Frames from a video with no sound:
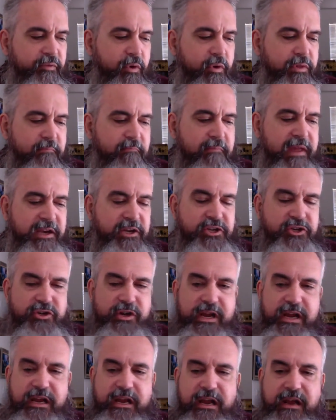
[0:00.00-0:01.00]
for the
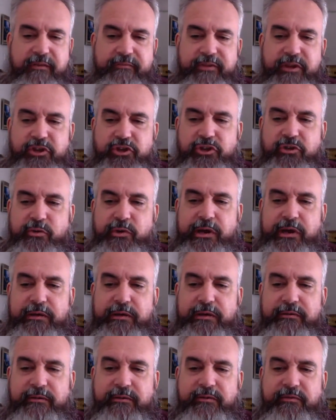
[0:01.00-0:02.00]
ministry of
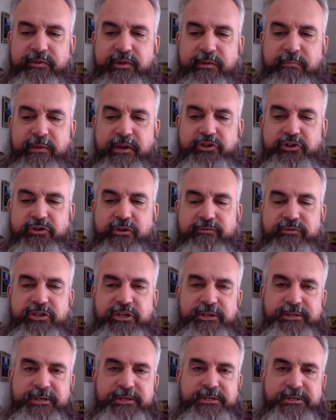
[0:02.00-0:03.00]
Yeshua, for the ministry of
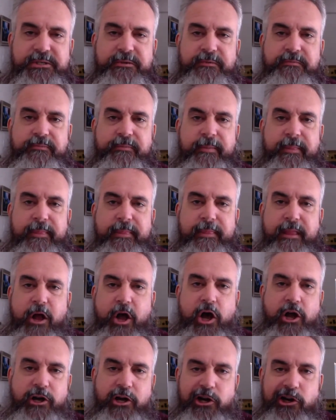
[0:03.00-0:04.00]
Jesus
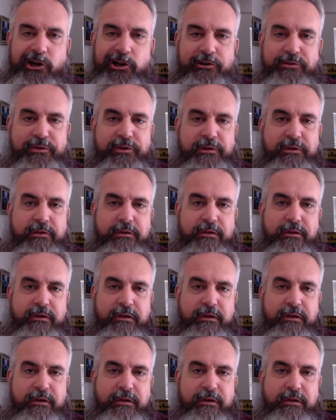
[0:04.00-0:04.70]
on earth,